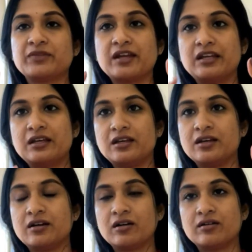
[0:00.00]

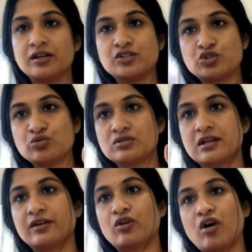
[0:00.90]
any issues
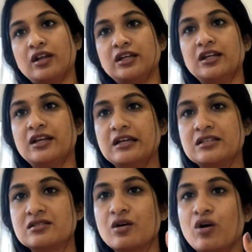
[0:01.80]
like chronic
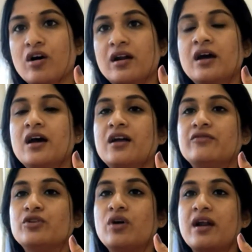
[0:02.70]
illness, or
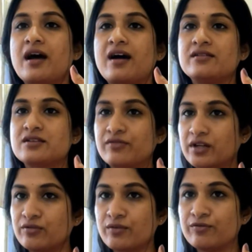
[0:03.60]
if you are
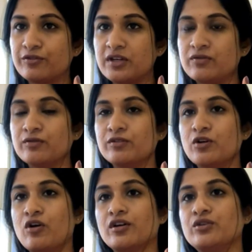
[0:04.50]
suffering from fever for
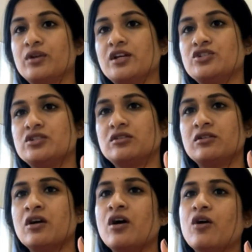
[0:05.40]
long
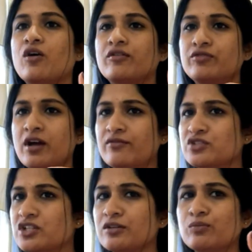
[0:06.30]
duration, or if you have
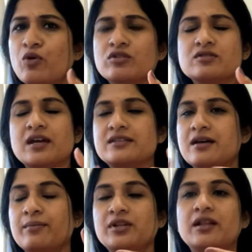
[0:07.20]
chicken pox,
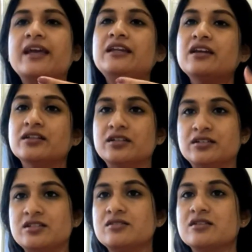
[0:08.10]
example, any other
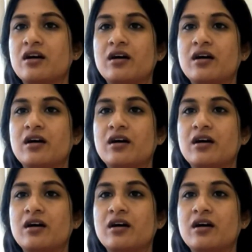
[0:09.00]
this